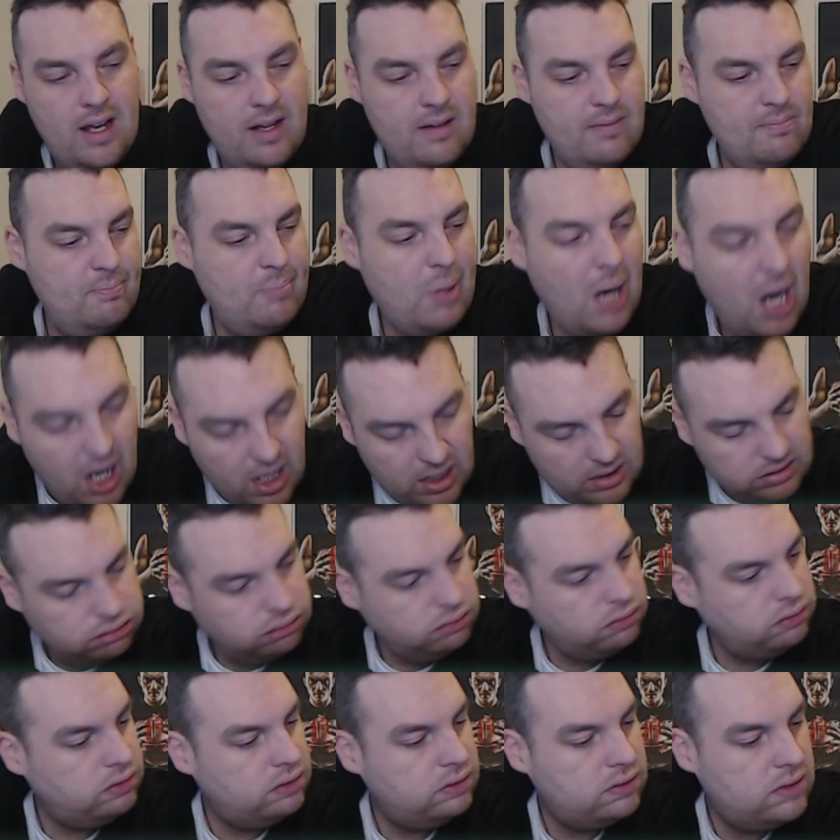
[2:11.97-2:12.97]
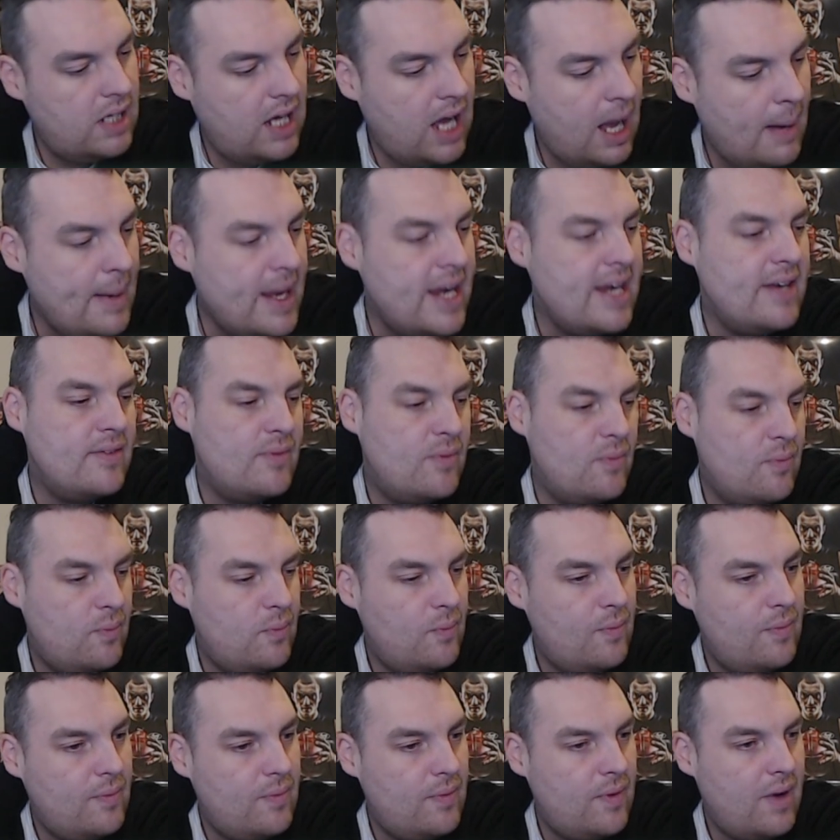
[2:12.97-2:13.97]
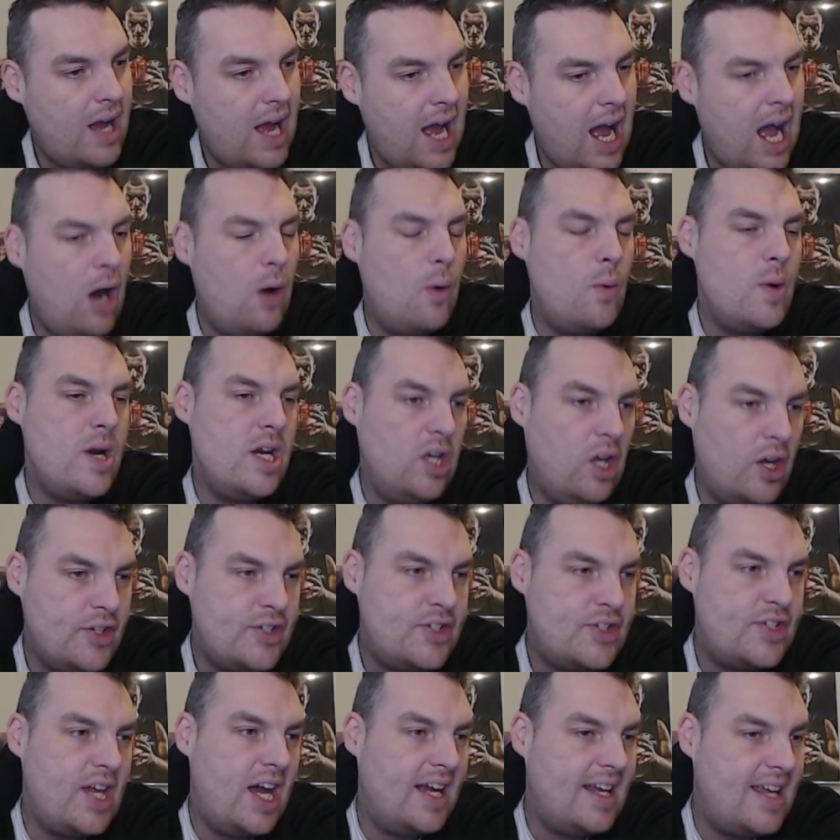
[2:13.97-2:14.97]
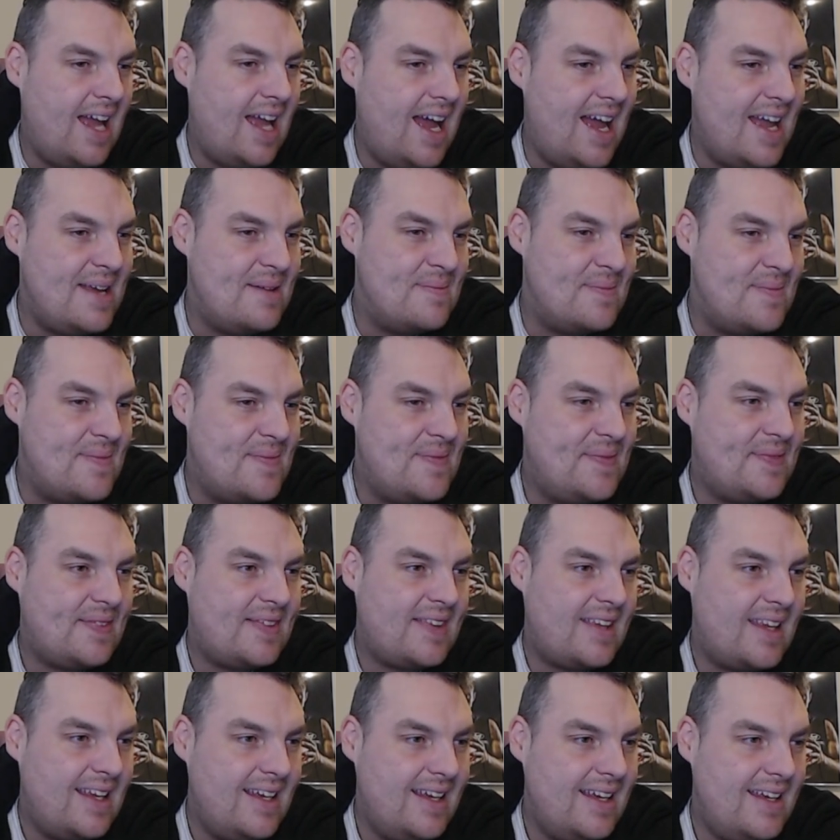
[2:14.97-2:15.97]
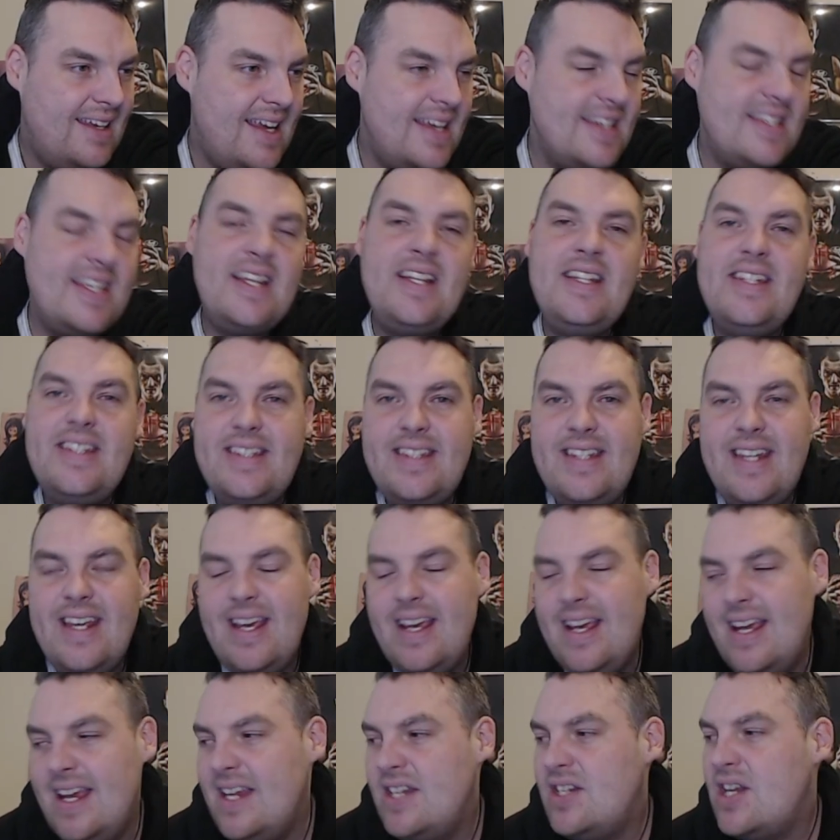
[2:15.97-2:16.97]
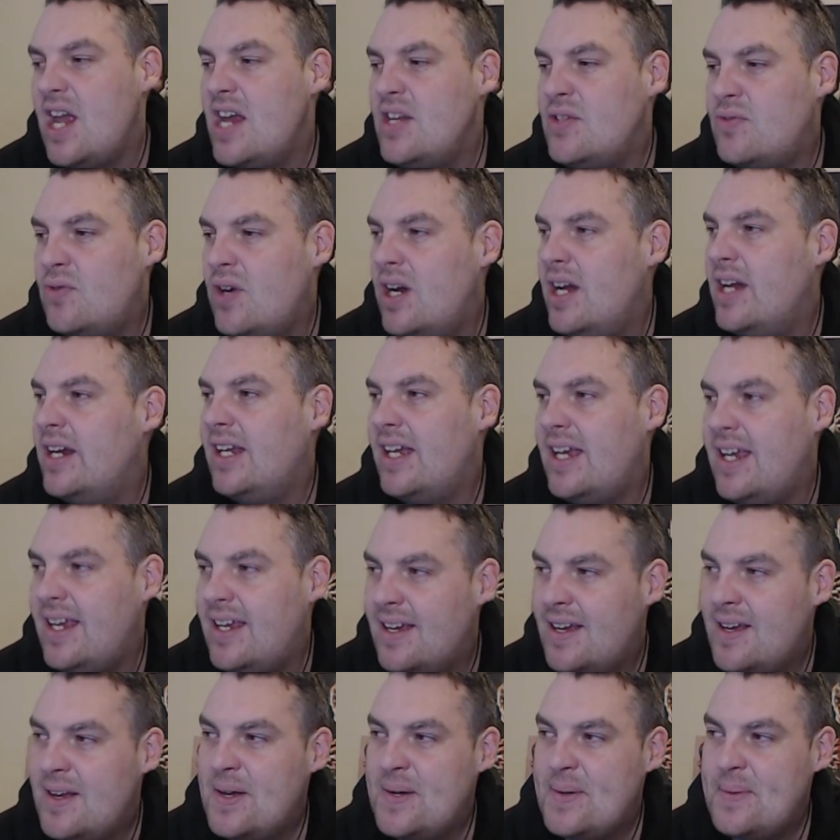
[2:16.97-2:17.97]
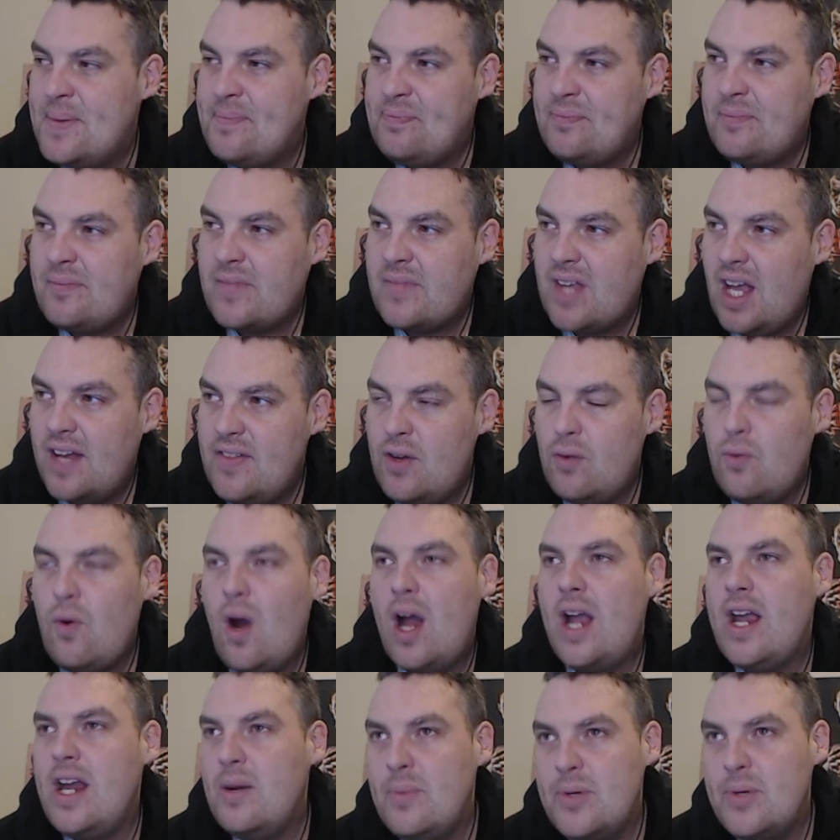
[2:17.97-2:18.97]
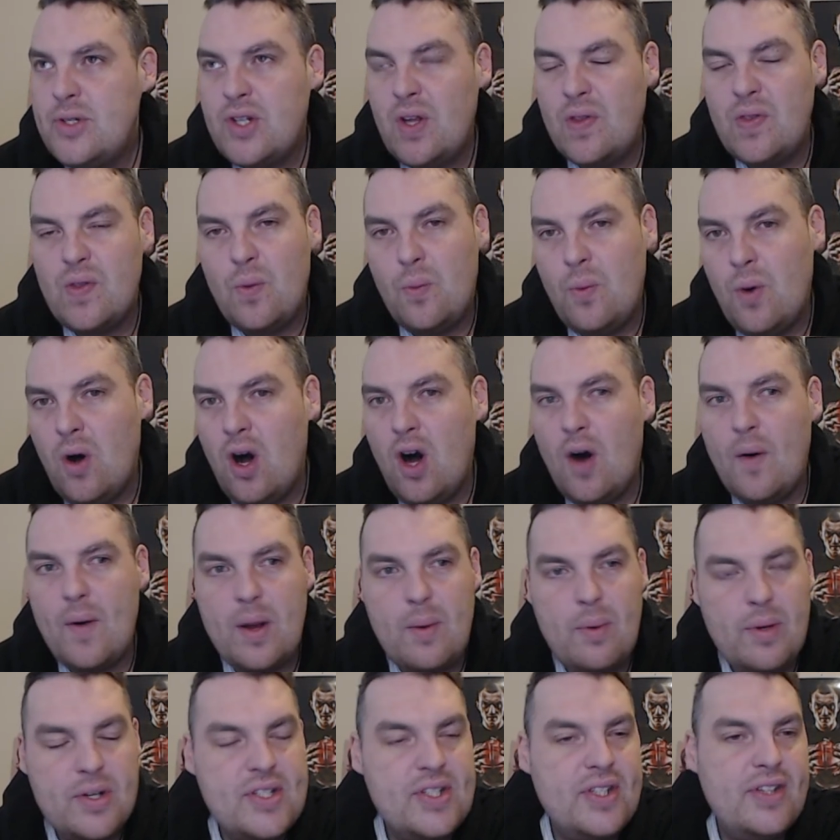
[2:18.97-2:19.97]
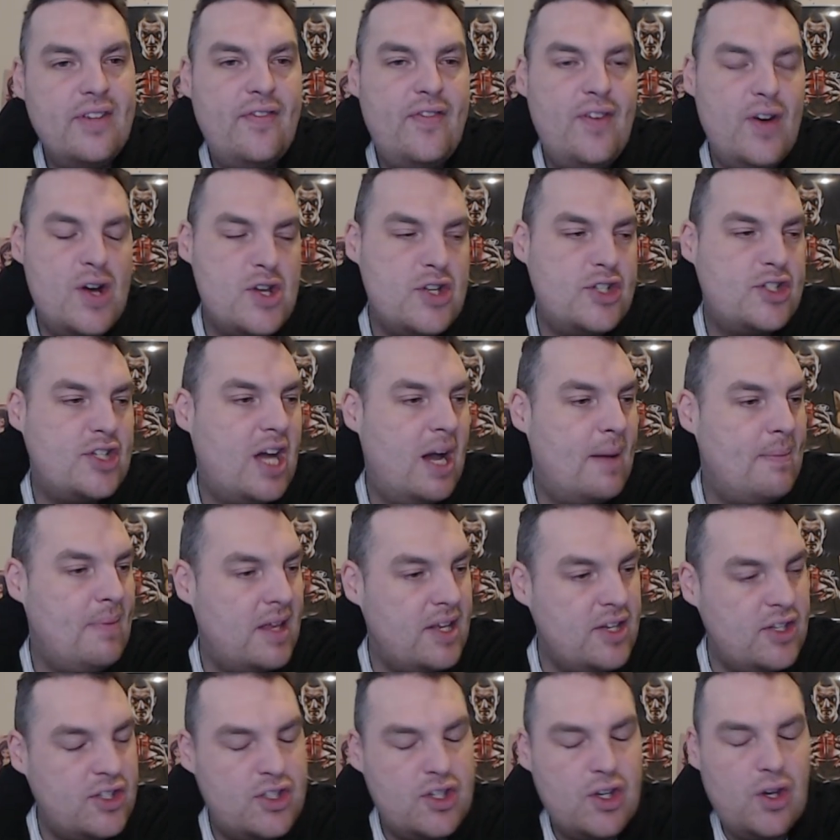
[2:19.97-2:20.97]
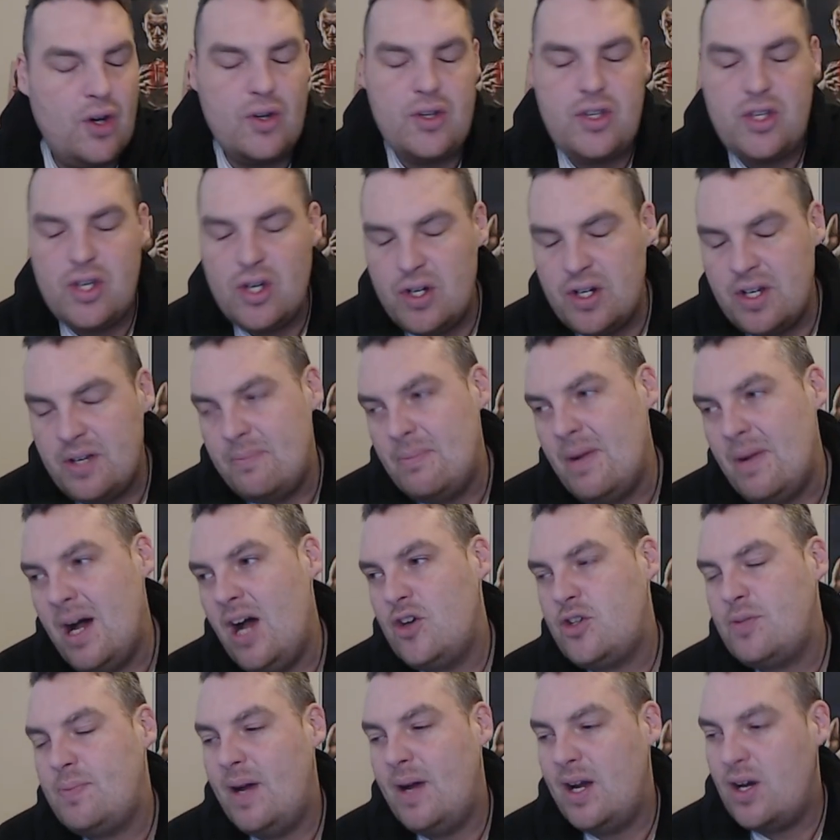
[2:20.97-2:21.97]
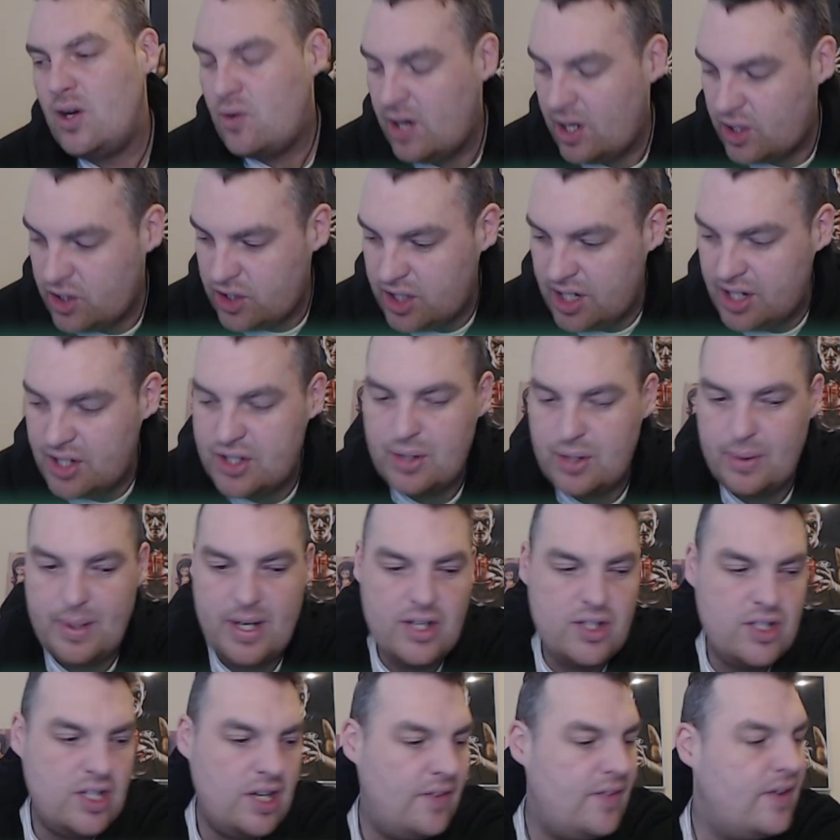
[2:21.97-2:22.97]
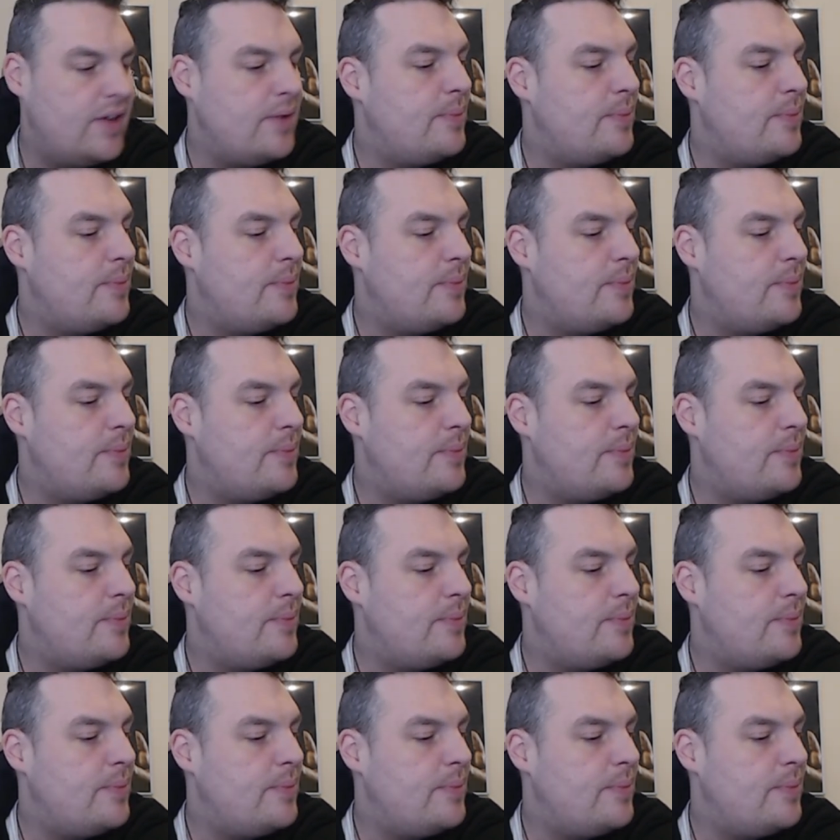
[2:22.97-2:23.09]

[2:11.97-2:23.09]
But I mean, how we lost that game is really, the writing was on the wall. It wasn't the first time that you saw Young and Marchbank crash into each other.